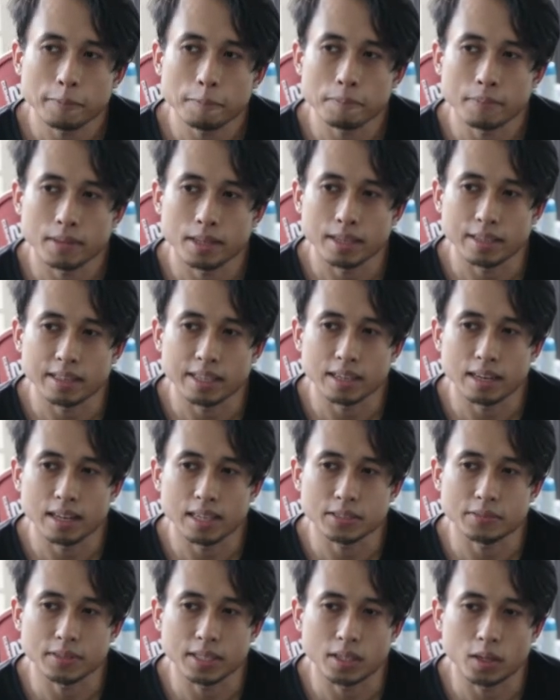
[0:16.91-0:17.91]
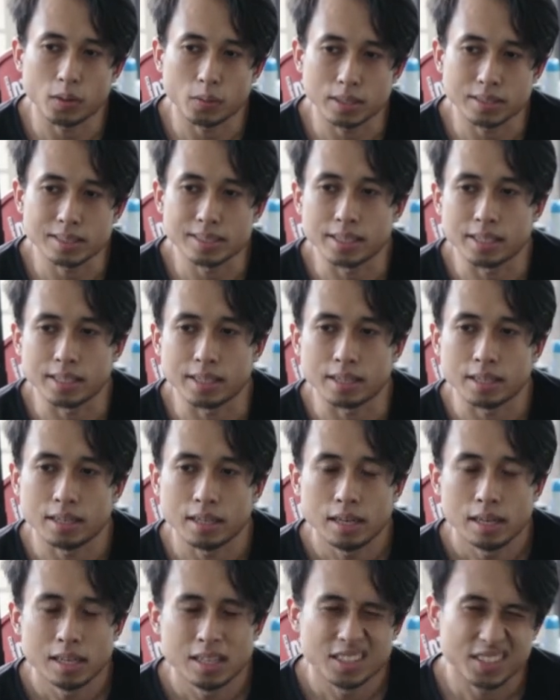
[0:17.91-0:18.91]
I think the last video was the
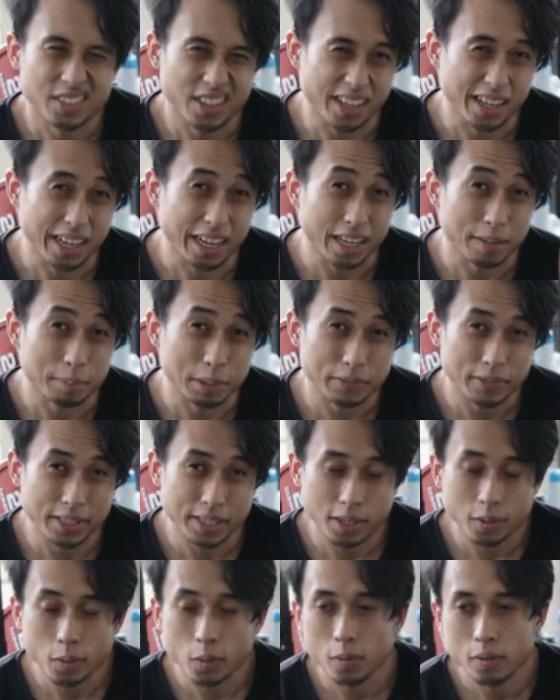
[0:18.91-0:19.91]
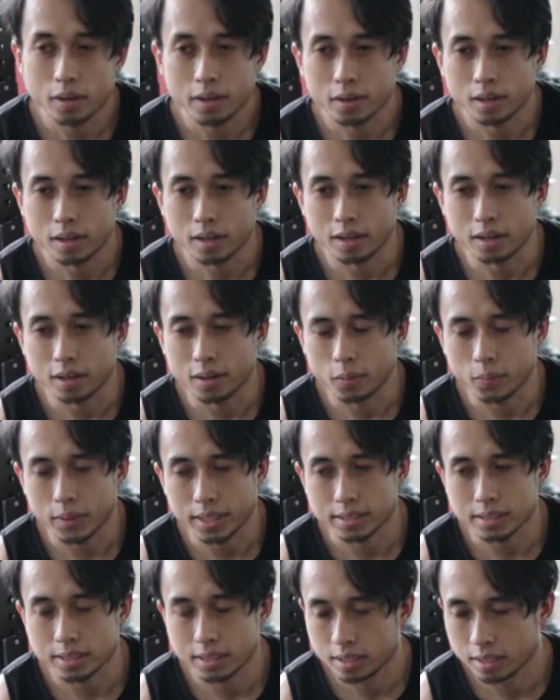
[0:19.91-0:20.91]
Strength Academy video, uh,
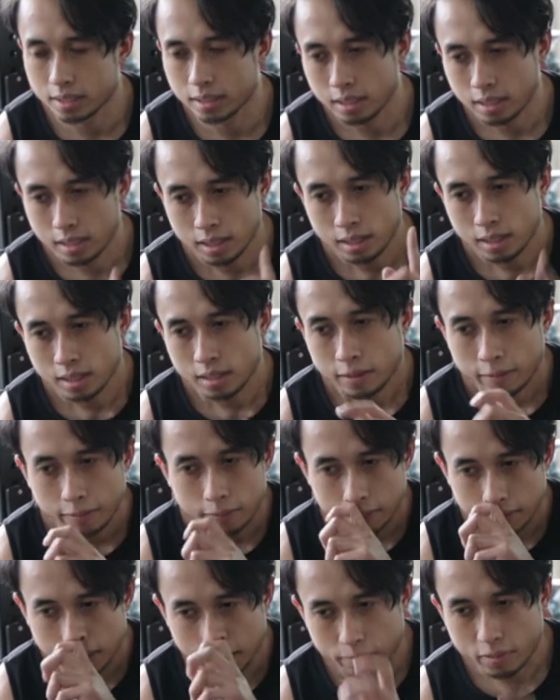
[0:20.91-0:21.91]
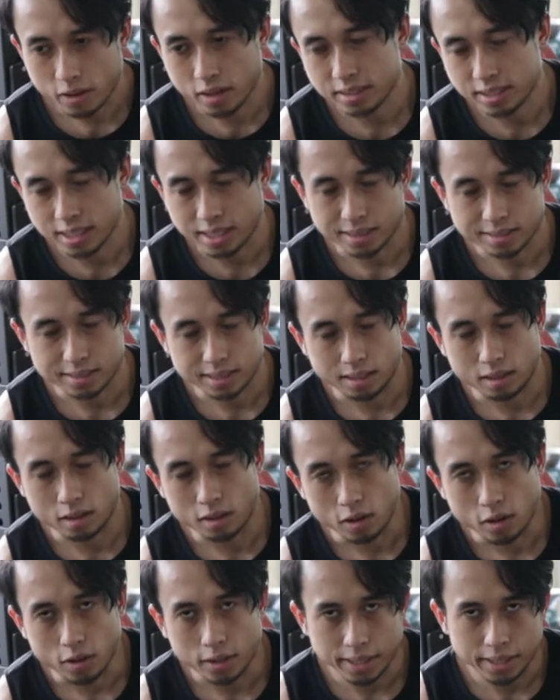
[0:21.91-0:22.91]
which that project is still
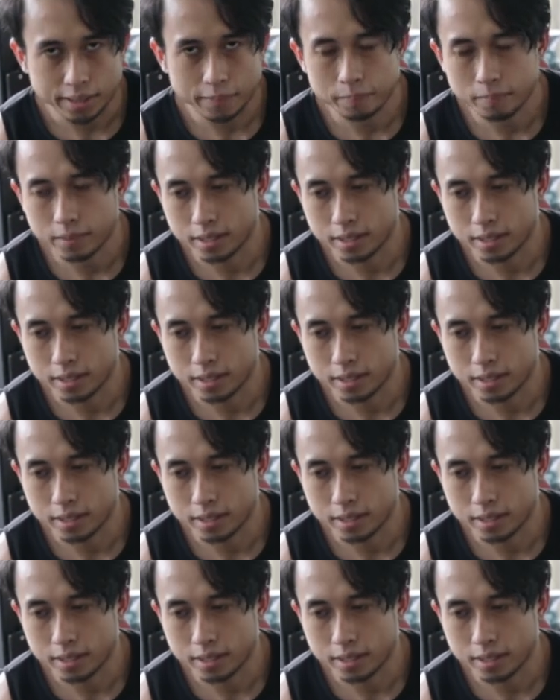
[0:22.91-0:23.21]
ongoing.